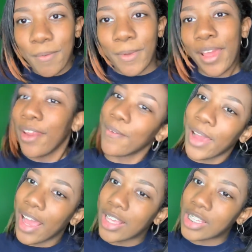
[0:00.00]
But
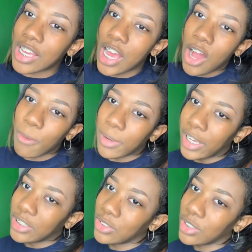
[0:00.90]
anyways, hope you
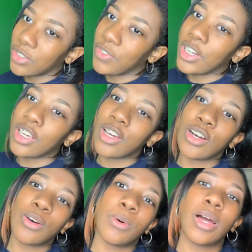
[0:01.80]
guys enjoyed this
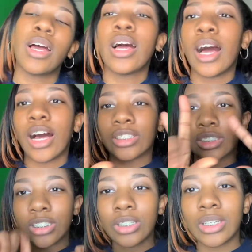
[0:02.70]
video. I'll
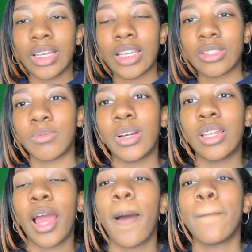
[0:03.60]
see you in the next
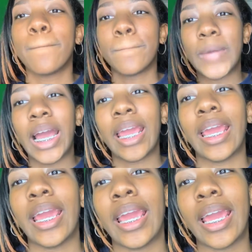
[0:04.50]
one.
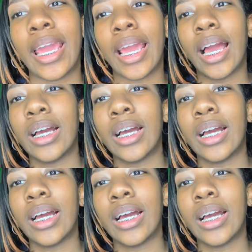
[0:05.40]
Bye.